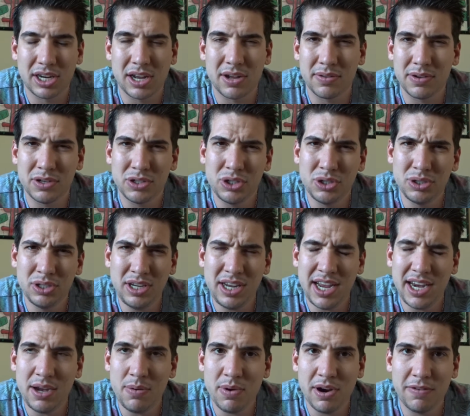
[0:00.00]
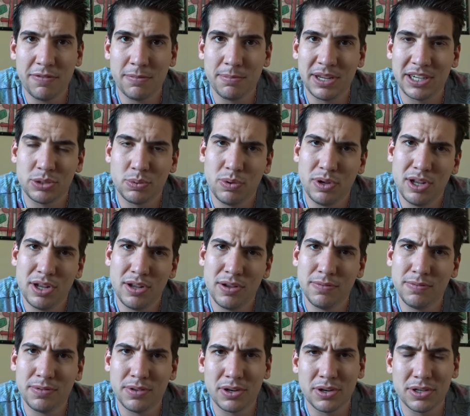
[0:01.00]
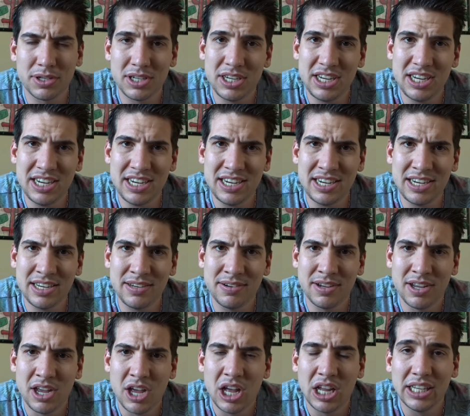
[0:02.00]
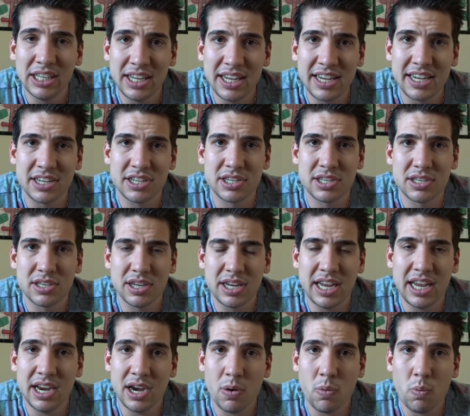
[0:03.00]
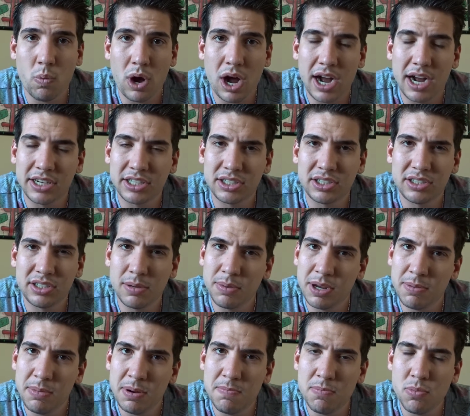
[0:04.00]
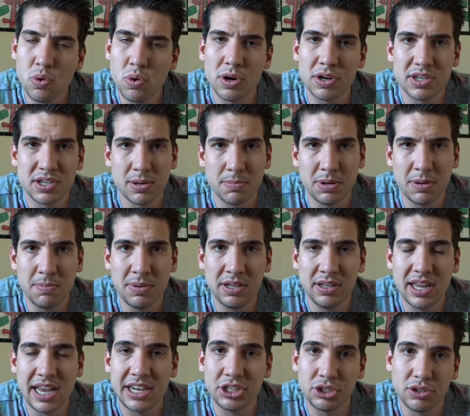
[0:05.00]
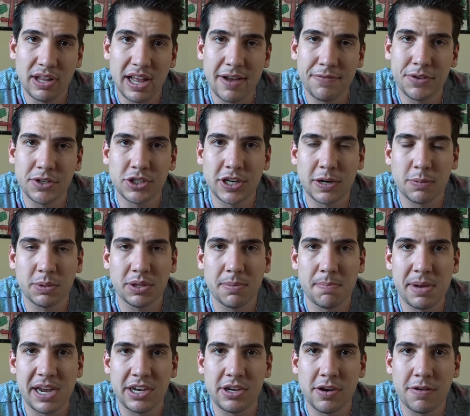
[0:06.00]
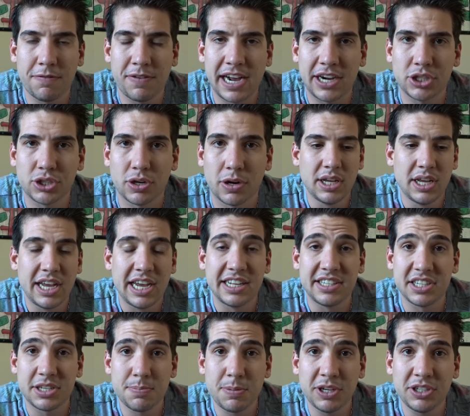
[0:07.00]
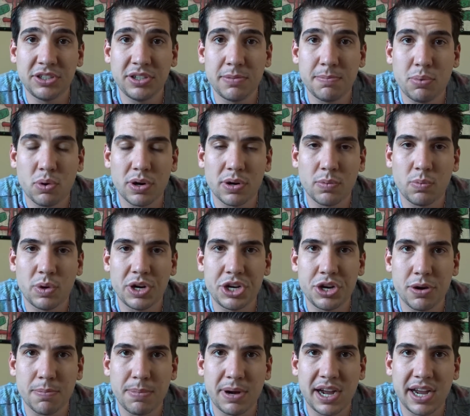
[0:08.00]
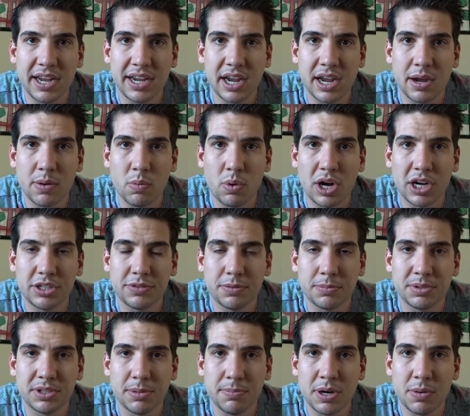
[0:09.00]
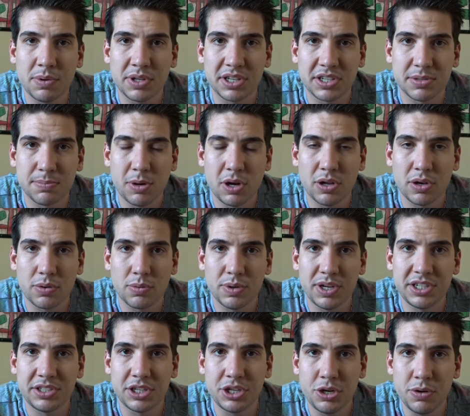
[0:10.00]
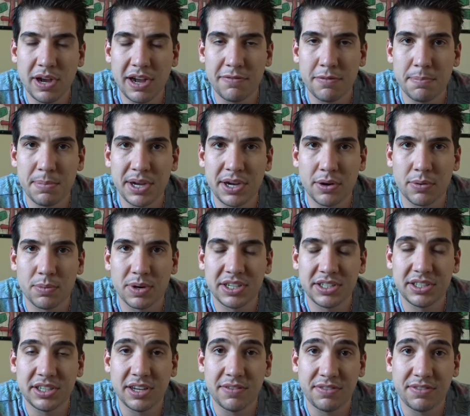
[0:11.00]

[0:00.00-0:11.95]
Now there's usually anywhere from like 12, 13 links in a watch. Some can be more, some can be less. You'll have to check with the manufacturer. It's especially important when you're buying a watch from somebody with a smaller wrist and you have a bigger wrist.